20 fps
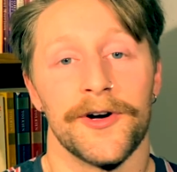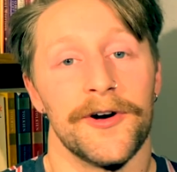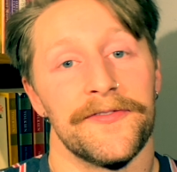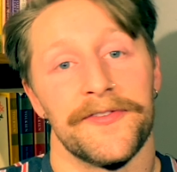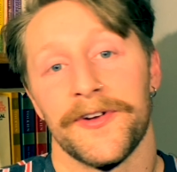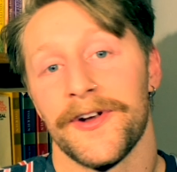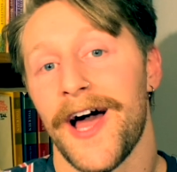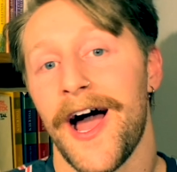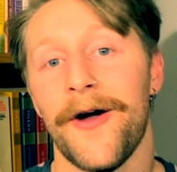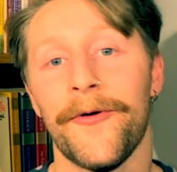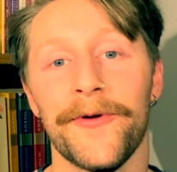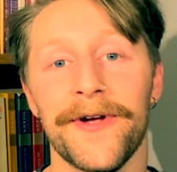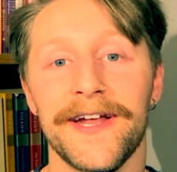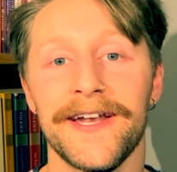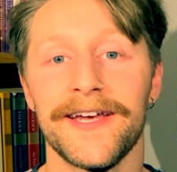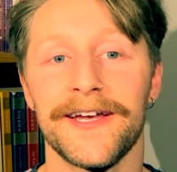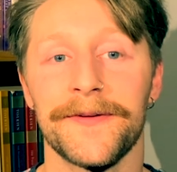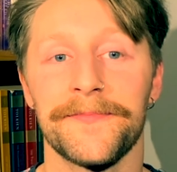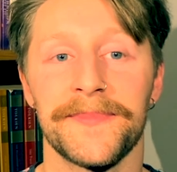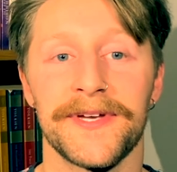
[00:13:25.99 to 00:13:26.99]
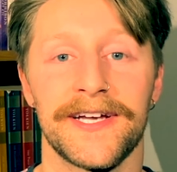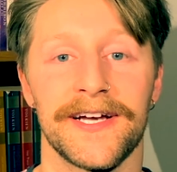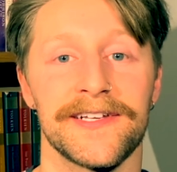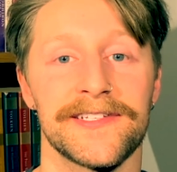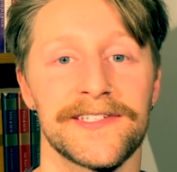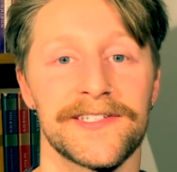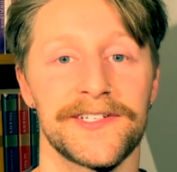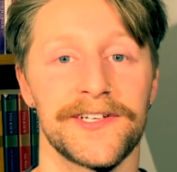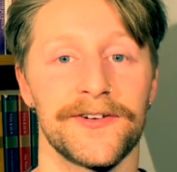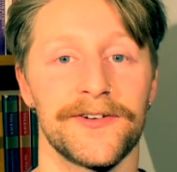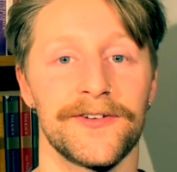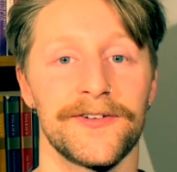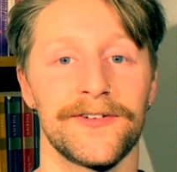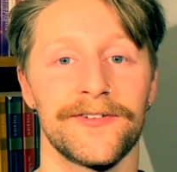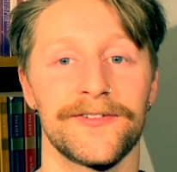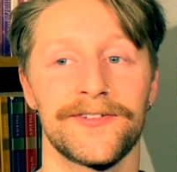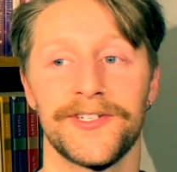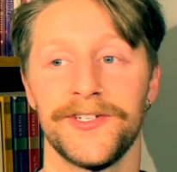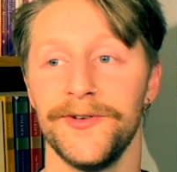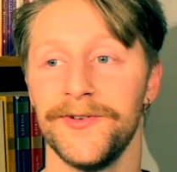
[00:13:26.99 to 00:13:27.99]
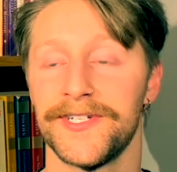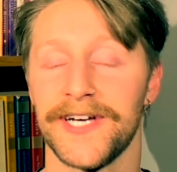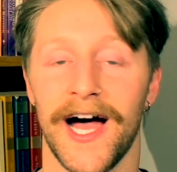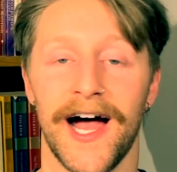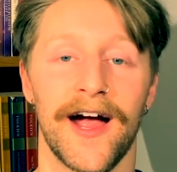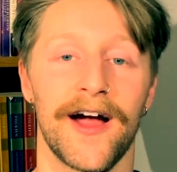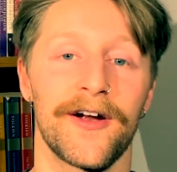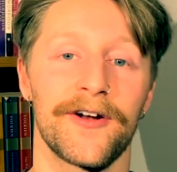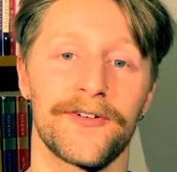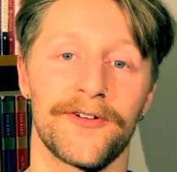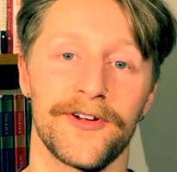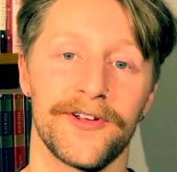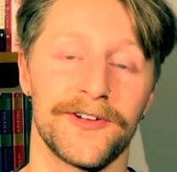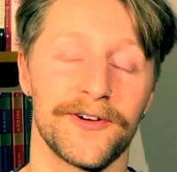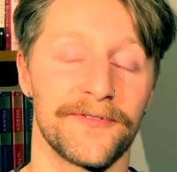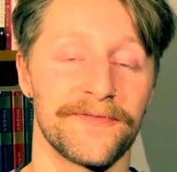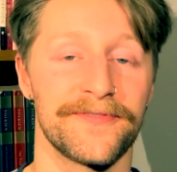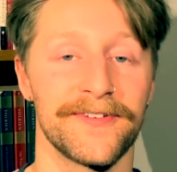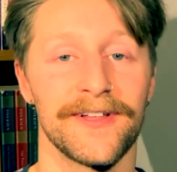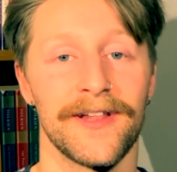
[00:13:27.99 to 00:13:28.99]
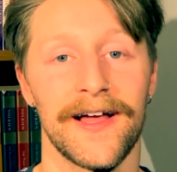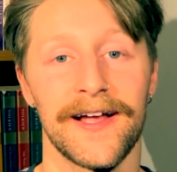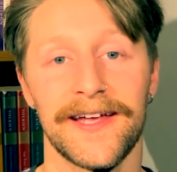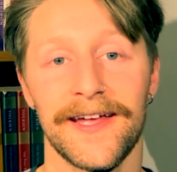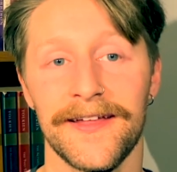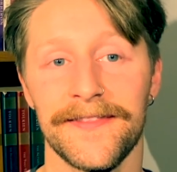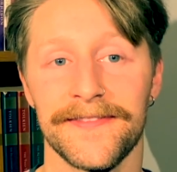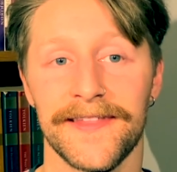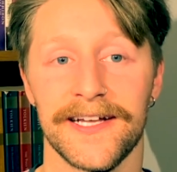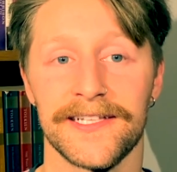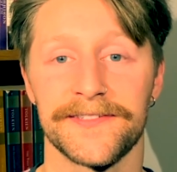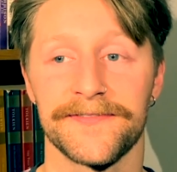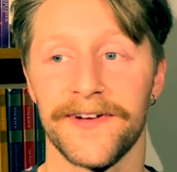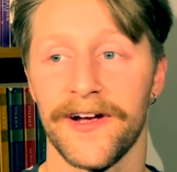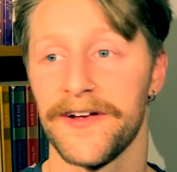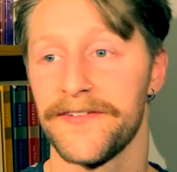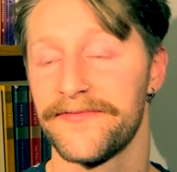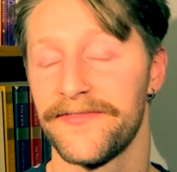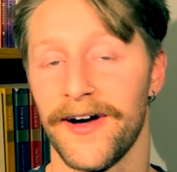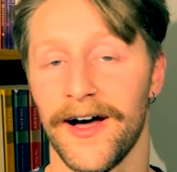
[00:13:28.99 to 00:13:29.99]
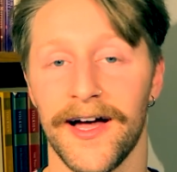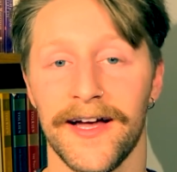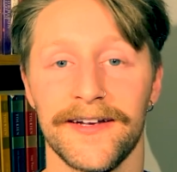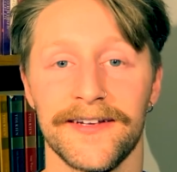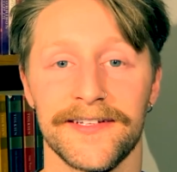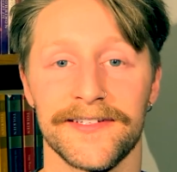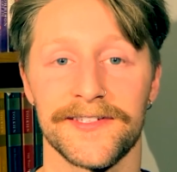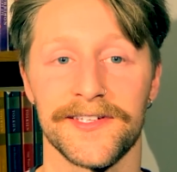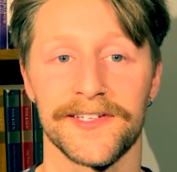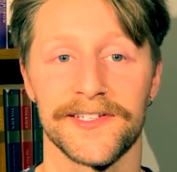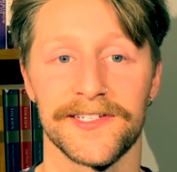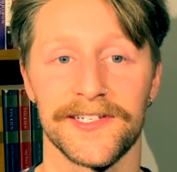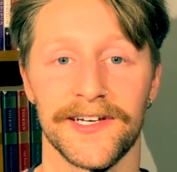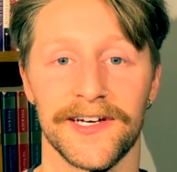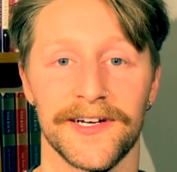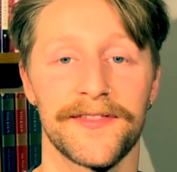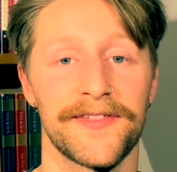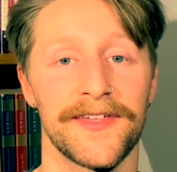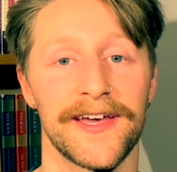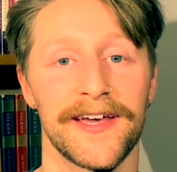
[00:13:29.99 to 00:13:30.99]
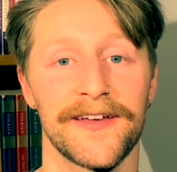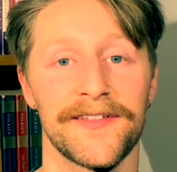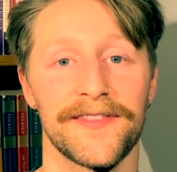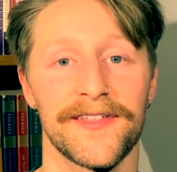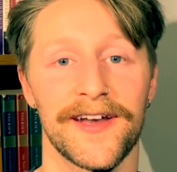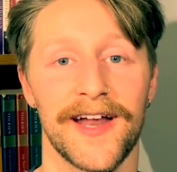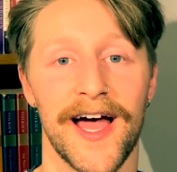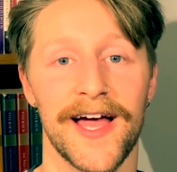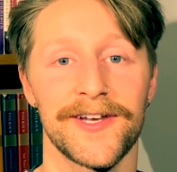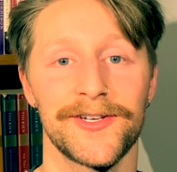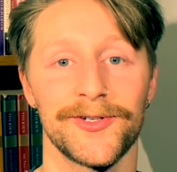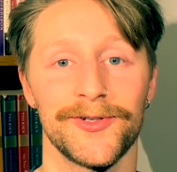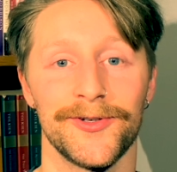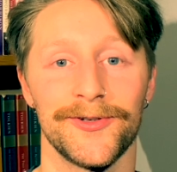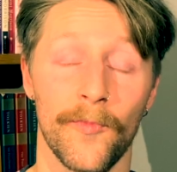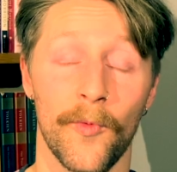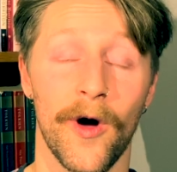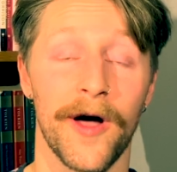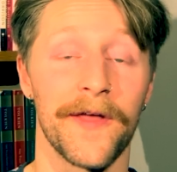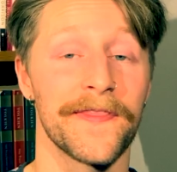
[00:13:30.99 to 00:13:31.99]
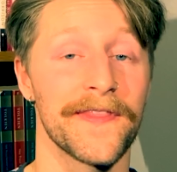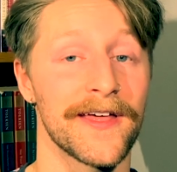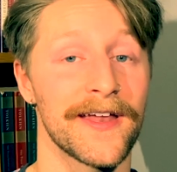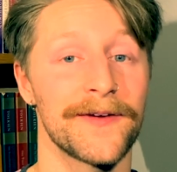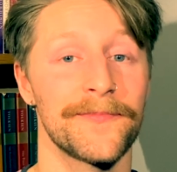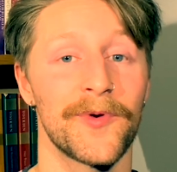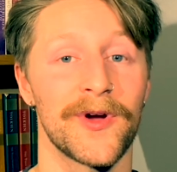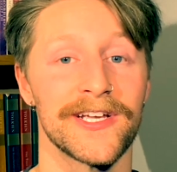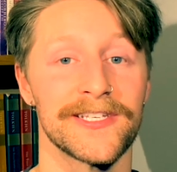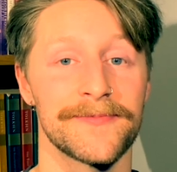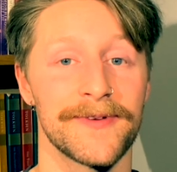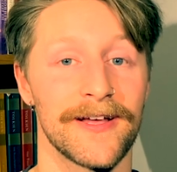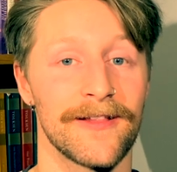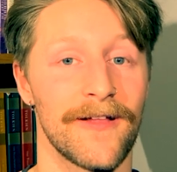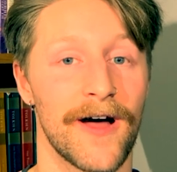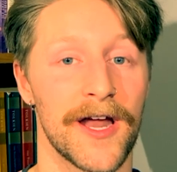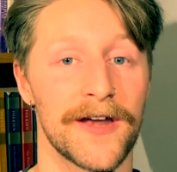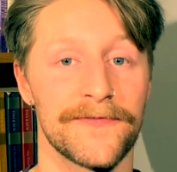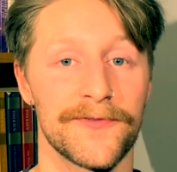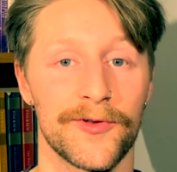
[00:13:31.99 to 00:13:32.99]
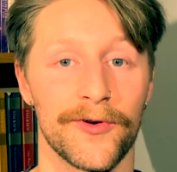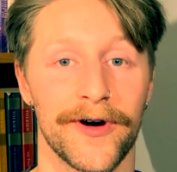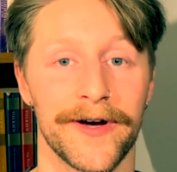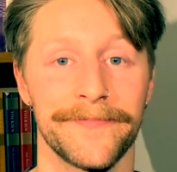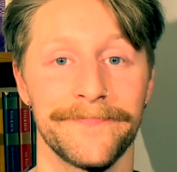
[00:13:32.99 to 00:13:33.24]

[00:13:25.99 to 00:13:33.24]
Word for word: So if you're not reading because because you're too tired or you don't feel like it, that's very fine. It's just a thing that I do, one that brings me a lot of joy.